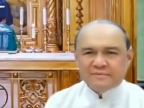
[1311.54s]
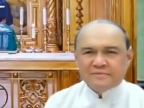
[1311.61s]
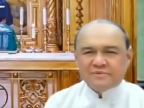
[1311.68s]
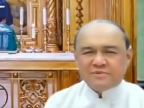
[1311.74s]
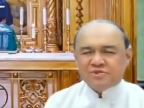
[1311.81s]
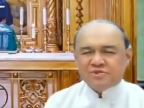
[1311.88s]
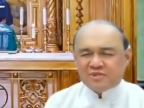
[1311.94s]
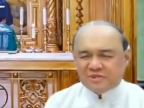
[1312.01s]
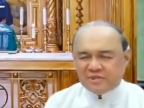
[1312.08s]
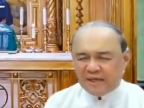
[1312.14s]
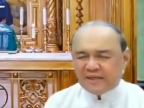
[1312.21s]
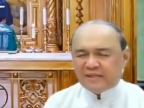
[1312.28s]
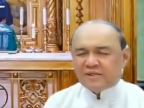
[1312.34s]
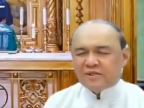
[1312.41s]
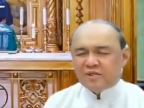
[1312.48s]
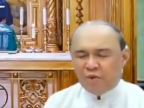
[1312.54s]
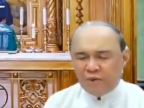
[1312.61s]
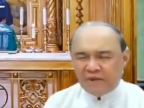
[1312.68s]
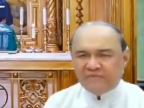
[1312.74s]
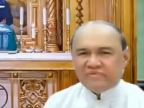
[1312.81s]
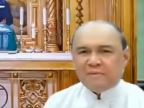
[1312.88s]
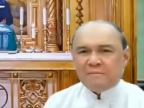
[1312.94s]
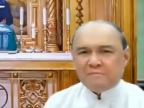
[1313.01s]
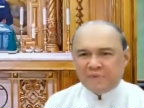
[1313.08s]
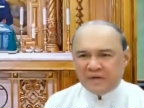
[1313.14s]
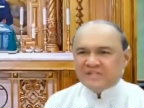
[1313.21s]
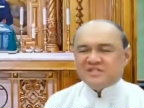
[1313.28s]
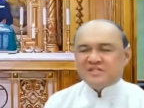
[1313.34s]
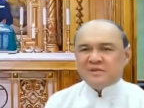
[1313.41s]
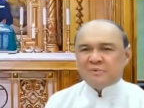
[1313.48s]
To start going from
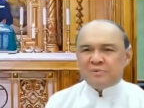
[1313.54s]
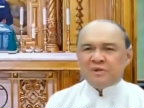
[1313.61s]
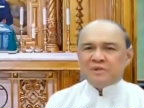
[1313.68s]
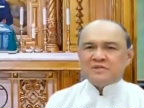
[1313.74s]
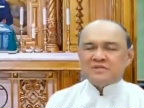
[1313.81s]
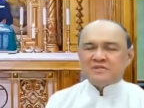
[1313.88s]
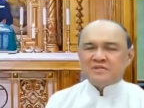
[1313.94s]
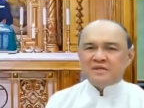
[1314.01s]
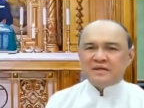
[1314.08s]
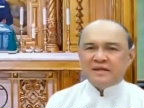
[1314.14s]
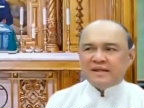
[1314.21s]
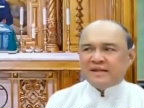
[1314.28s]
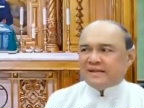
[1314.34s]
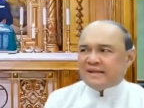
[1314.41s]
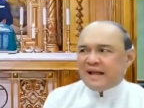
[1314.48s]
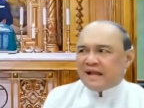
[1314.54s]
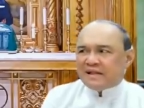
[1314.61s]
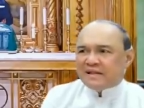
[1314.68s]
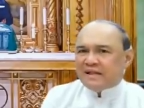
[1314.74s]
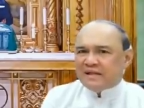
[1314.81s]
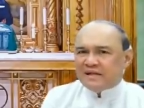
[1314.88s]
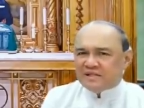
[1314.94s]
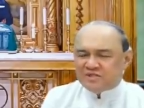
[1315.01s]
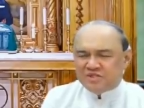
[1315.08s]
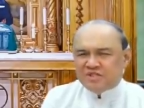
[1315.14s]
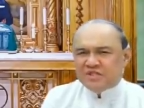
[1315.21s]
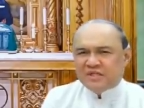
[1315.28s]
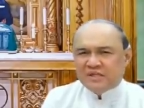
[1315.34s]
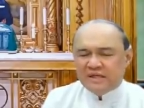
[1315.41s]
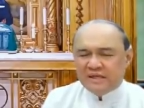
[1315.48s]
principles and not in a
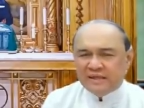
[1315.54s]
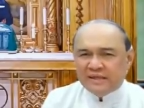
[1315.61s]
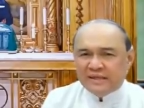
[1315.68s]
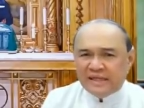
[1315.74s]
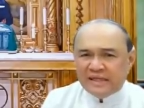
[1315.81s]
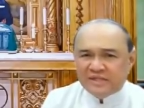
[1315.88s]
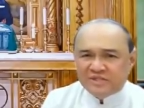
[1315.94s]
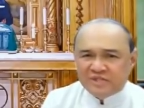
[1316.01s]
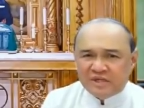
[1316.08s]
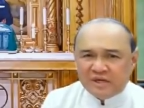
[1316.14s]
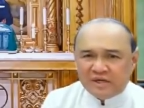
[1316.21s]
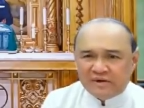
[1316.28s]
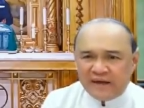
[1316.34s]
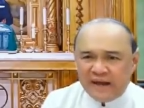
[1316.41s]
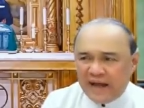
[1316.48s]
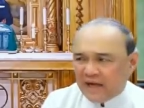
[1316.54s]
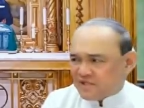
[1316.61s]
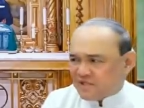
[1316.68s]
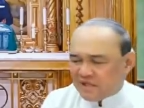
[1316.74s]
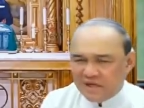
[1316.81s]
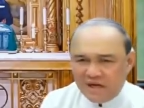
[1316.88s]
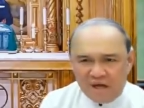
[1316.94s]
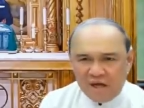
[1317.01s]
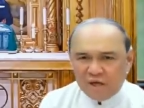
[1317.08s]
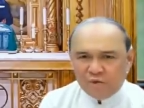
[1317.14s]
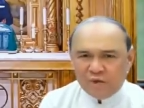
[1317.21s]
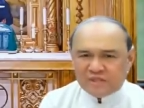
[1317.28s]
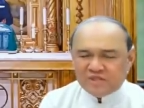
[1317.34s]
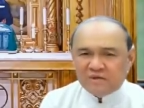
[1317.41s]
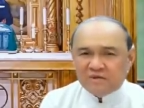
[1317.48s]
knee jerk reaction on
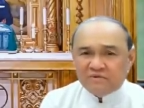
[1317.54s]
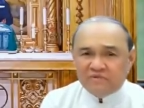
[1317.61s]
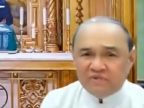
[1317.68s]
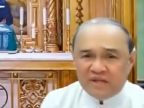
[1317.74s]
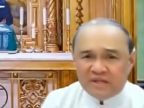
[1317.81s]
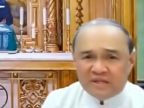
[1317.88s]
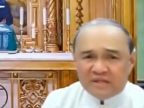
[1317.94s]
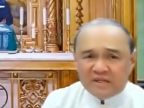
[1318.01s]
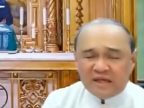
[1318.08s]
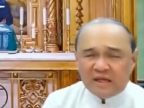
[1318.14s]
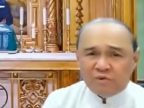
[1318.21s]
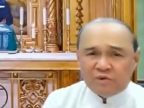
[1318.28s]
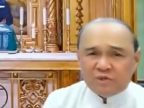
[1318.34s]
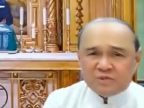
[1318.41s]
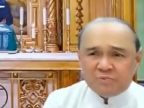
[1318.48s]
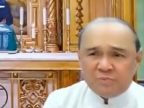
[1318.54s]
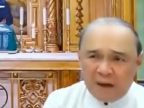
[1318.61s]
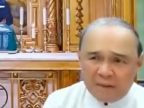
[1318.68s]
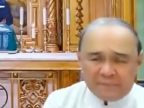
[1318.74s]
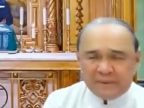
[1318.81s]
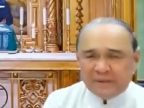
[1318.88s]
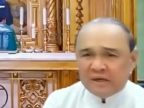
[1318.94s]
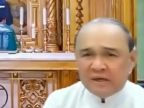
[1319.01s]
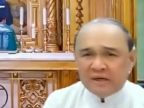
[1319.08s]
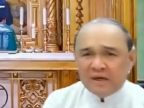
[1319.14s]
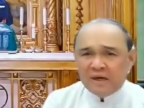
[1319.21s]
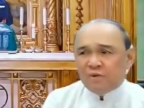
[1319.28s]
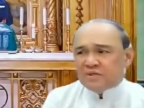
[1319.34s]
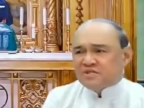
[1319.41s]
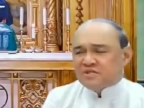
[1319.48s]
what's convenient and what's popular,
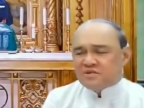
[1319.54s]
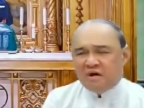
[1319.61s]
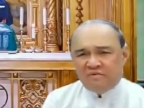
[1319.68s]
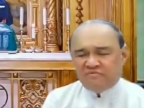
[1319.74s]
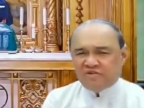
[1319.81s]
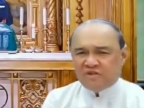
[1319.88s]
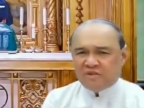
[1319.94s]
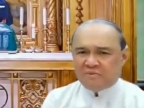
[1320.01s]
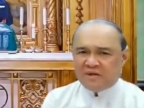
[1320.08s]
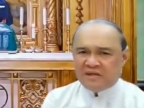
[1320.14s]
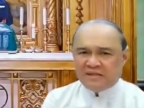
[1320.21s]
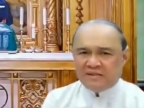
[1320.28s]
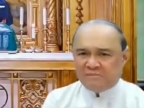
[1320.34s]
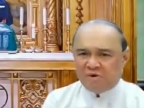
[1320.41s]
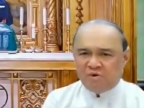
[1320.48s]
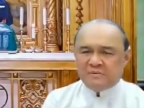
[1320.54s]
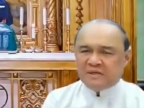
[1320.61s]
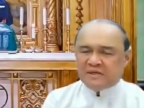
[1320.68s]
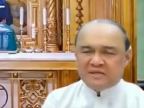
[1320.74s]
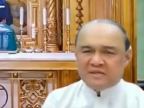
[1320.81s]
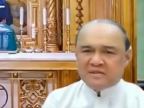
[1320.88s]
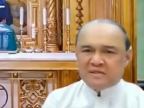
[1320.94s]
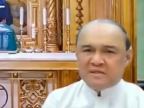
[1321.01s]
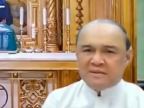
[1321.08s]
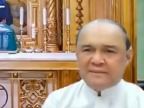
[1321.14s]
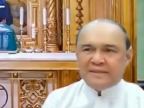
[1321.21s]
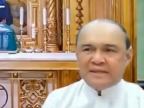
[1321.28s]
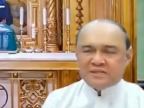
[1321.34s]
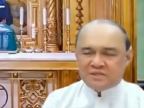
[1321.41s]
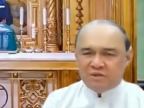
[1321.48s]
what's comfortable at the moment
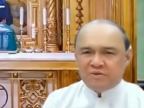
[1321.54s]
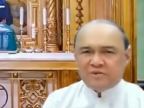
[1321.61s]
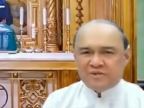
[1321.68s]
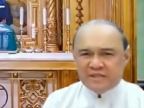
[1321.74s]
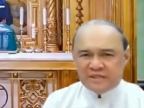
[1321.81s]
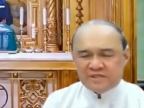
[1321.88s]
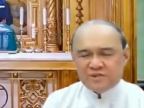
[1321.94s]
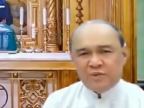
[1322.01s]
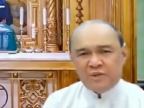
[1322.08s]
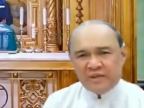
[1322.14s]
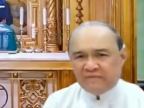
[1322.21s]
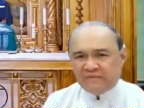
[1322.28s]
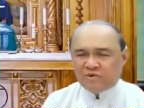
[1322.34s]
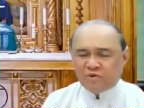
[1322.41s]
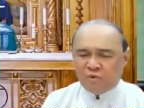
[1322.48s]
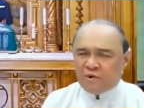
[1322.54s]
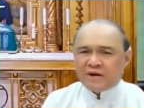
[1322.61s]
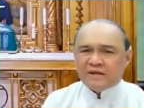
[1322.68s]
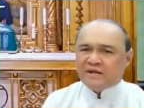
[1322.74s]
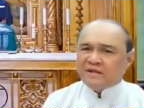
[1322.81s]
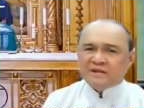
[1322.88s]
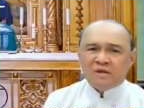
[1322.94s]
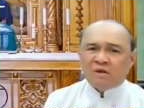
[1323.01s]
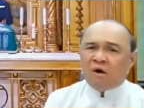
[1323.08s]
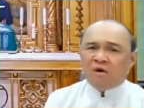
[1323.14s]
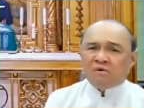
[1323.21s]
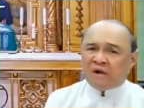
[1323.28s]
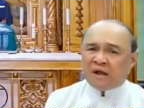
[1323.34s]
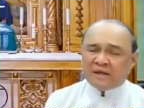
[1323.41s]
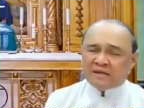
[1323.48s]
because those things would never work in the
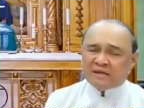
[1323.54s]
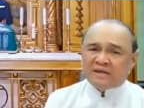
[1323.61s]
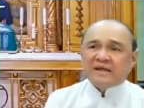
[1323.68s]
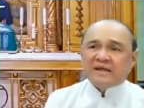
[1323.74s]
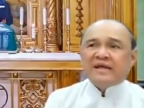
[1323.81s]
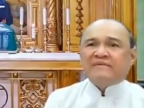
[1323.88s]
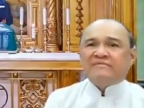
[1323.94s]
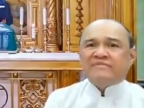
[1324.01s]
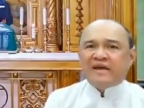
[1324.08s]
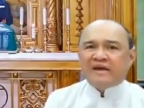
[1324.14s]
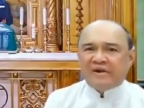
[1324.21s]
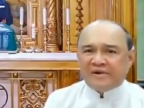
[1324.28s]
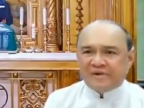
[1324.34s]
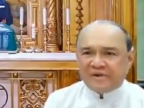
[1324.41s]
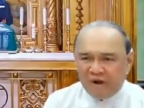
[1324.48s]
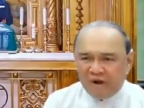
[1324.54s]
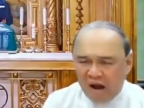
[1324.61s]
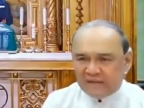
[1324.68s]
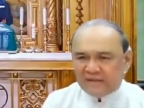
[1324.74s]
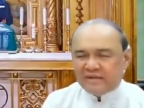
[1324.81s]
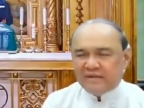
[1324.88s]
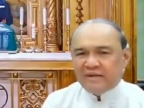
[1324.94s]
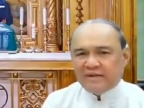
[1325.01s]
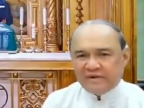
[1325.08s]
long run if they are not in